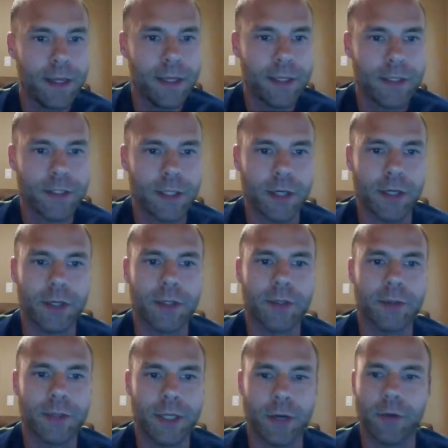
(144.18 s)

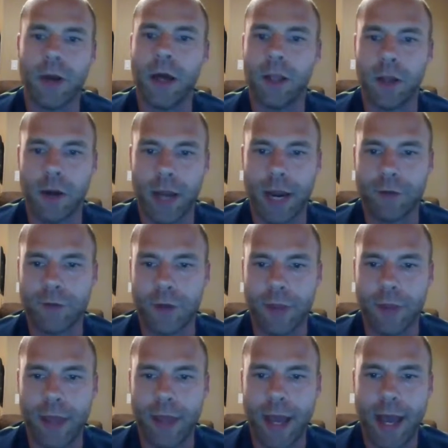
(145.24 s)
So, not long after
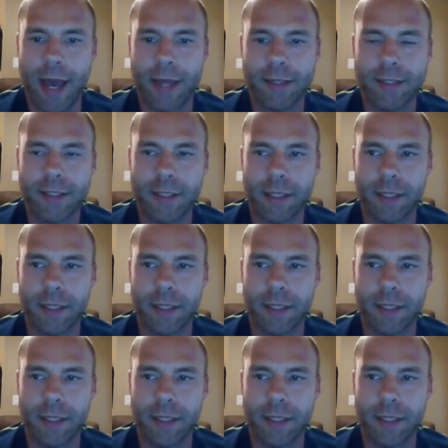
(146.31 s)
that,